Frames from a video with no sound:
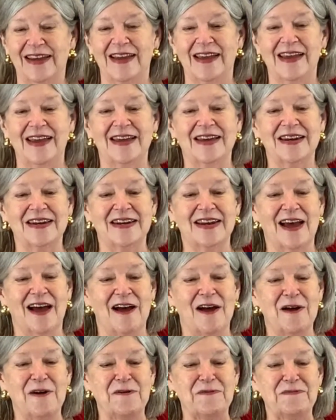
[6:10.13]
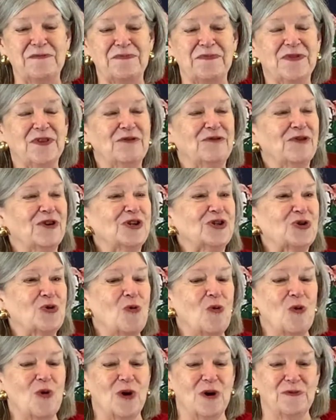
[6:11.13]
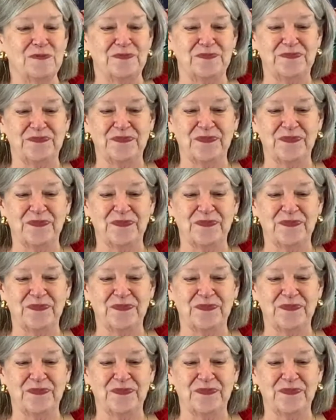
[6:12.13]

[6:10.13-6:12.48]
in the French Quarter.